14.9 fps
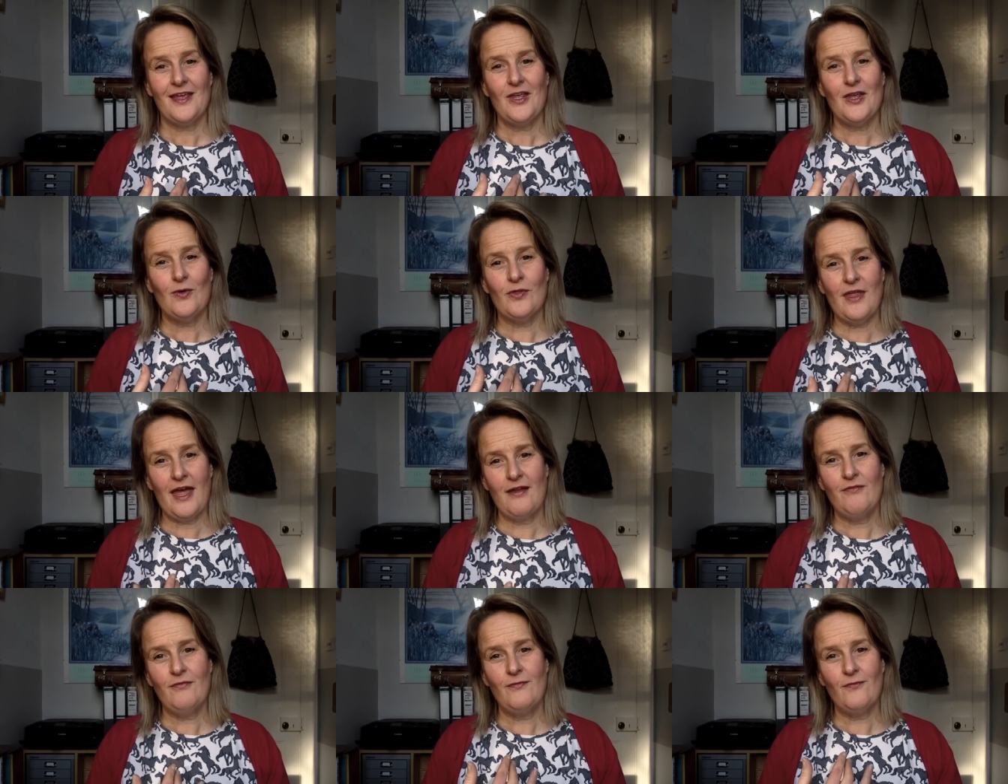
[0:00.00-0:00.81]
you're
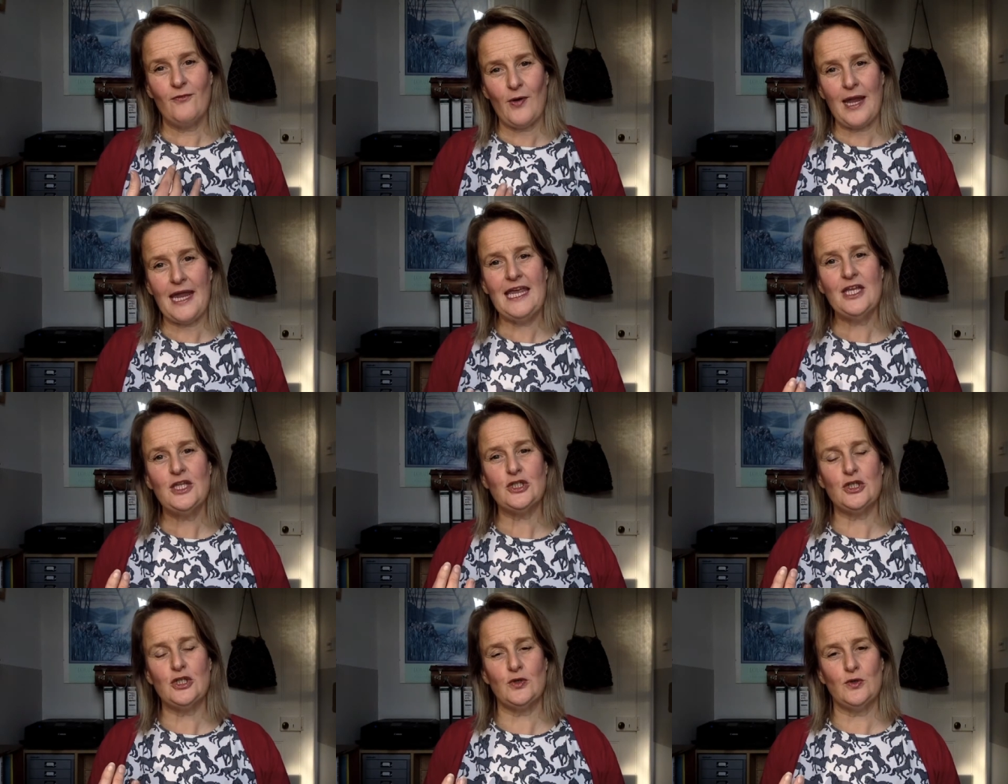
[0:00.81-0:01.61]
then free
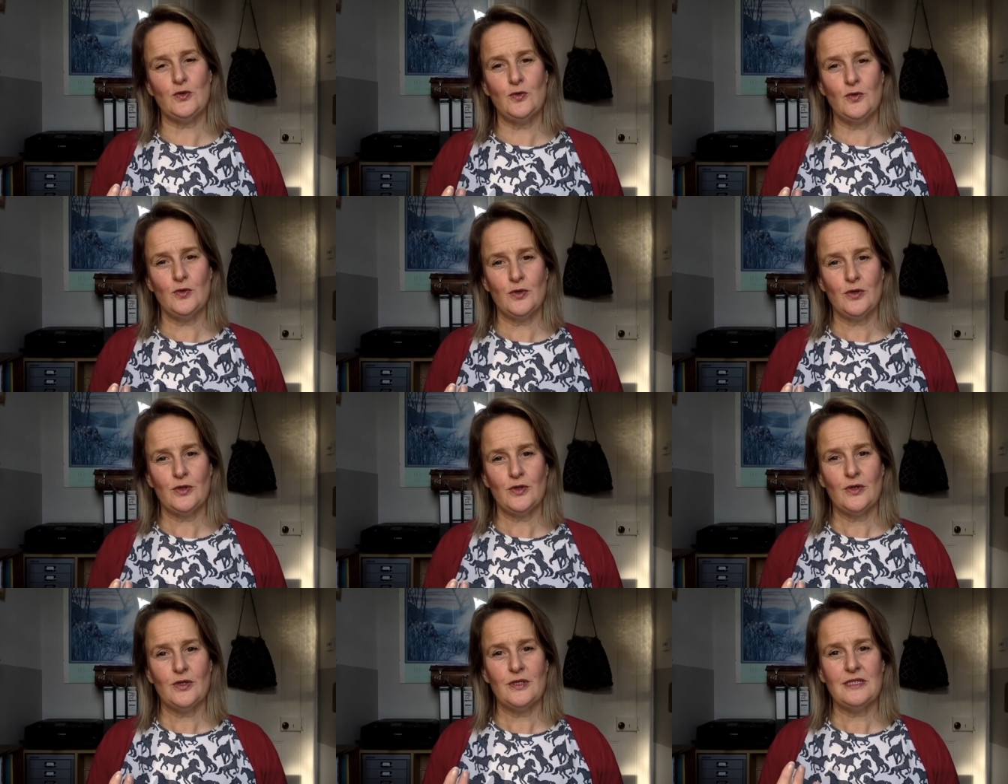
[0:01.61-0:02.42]
to
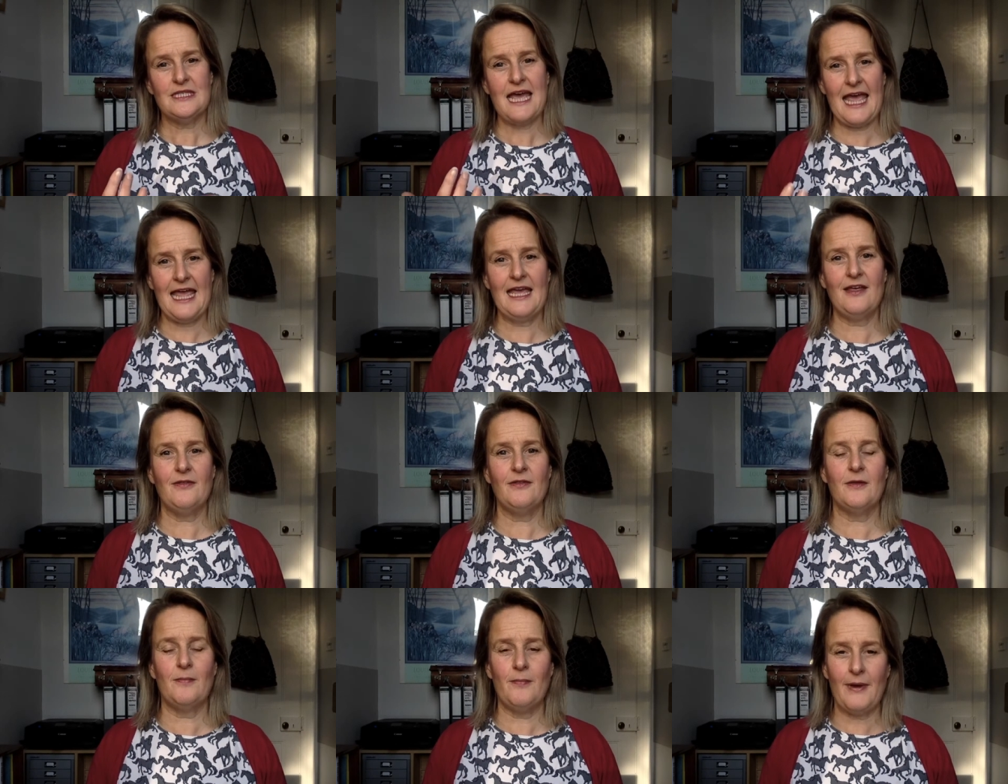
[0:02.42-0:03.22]
take
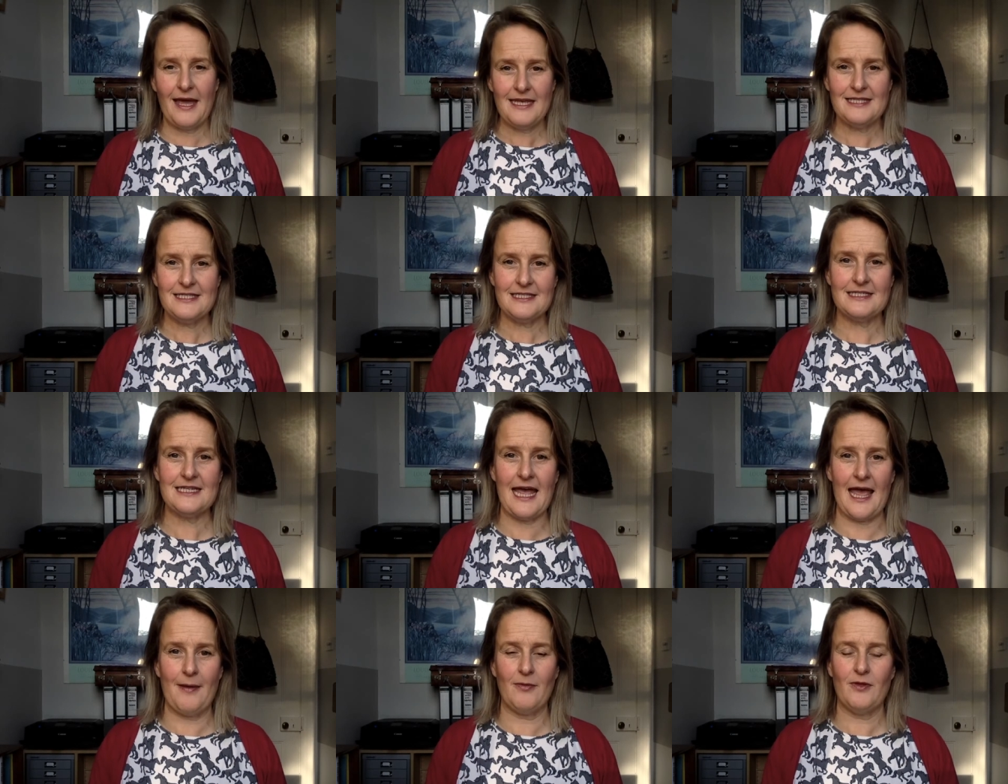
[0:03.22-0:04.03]
the best
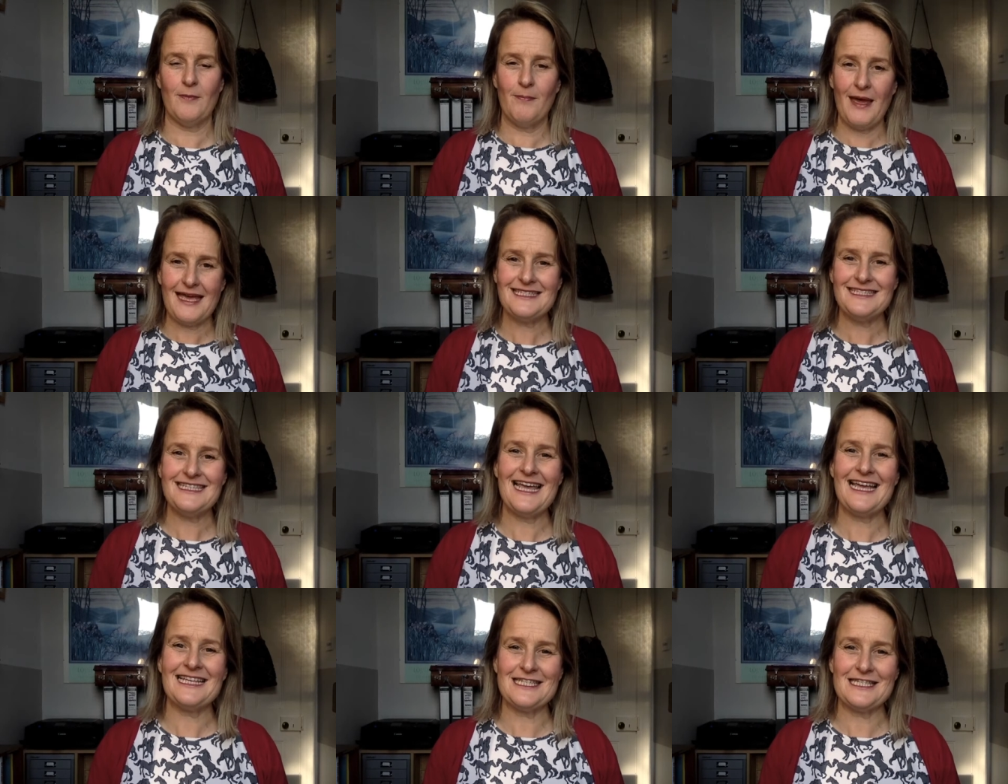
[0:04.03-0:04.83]
step, the best
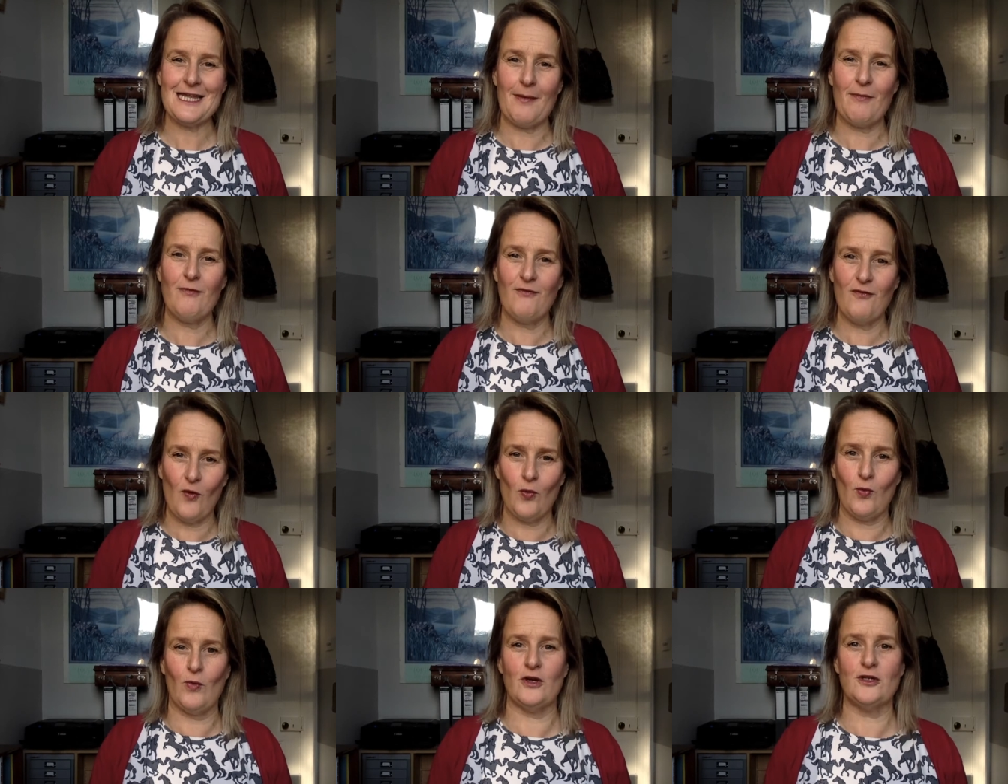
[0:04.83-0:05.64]
next step
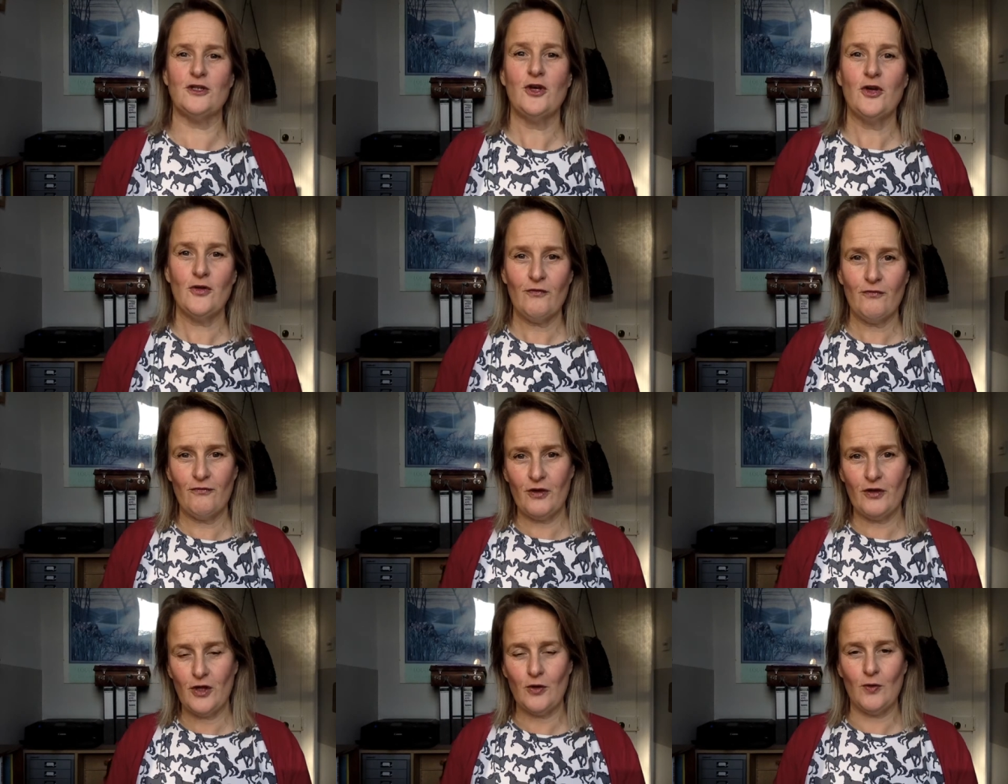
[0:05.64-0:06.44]
forward
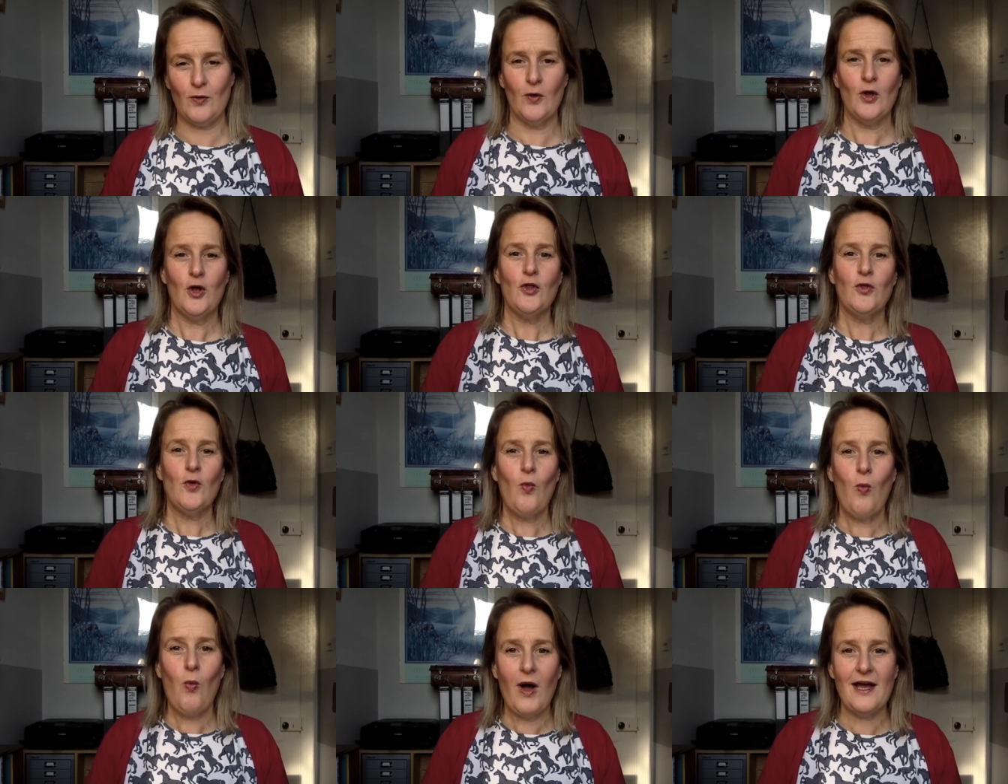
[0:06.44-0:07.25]
for you, the
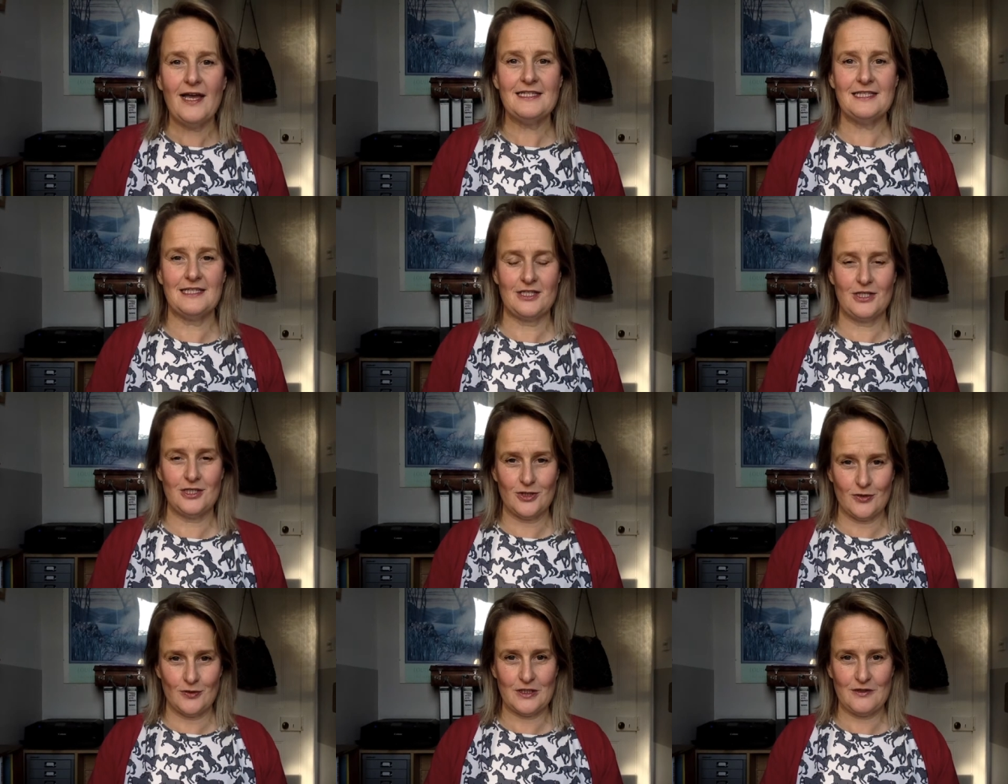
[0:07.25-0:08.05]
wisest
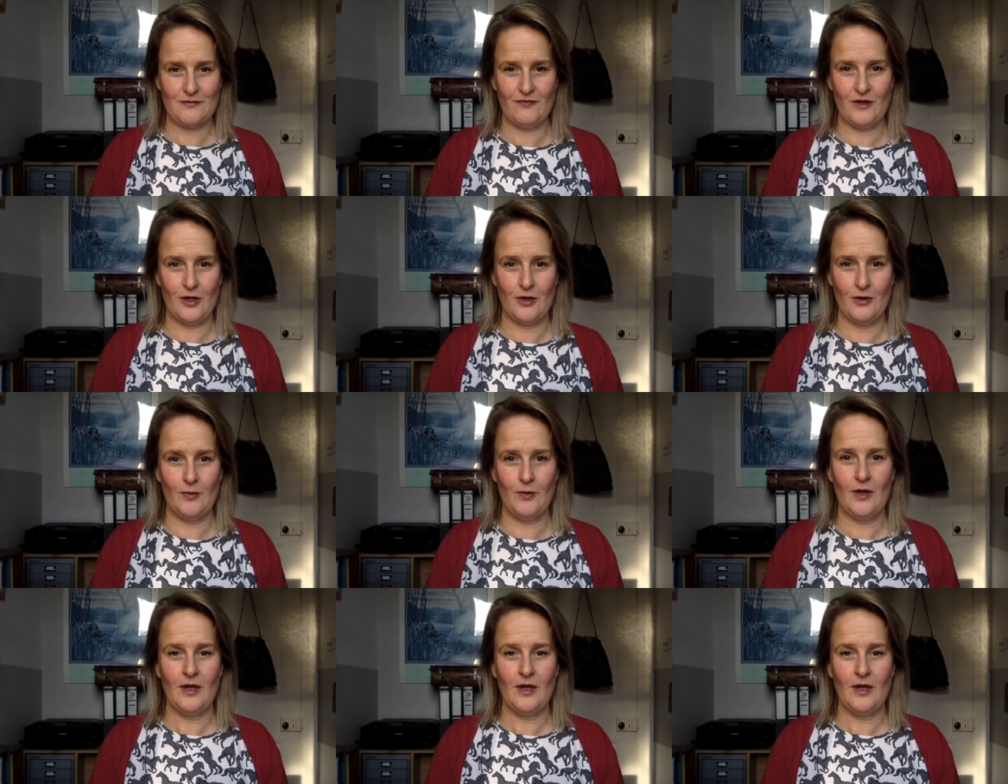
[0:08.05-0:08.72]
choice for you.